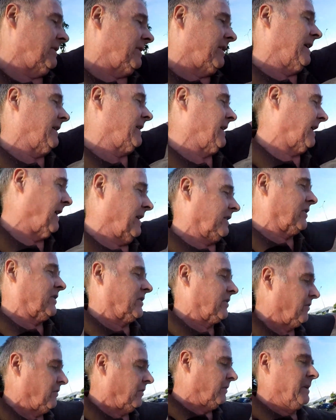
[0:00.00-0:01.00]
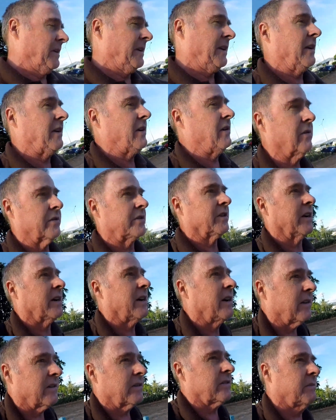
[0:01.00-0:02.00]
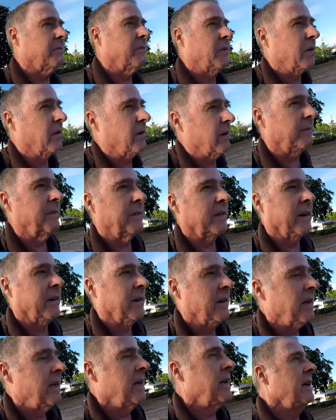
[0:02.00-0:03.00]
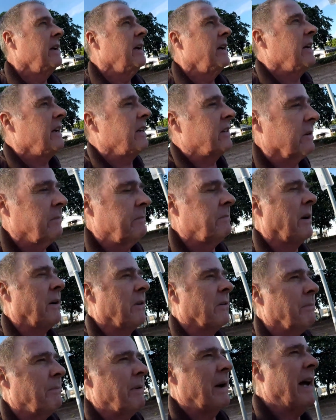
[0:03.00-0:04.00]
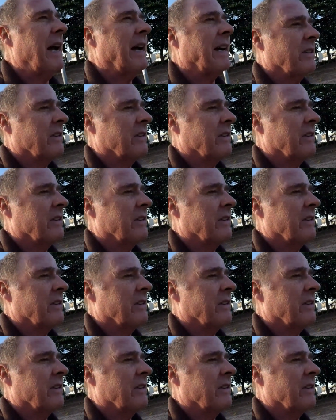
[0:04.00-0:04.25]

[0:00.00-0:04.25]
so I had to get sorbent, and of course it costs more, even though it's a bulk pack.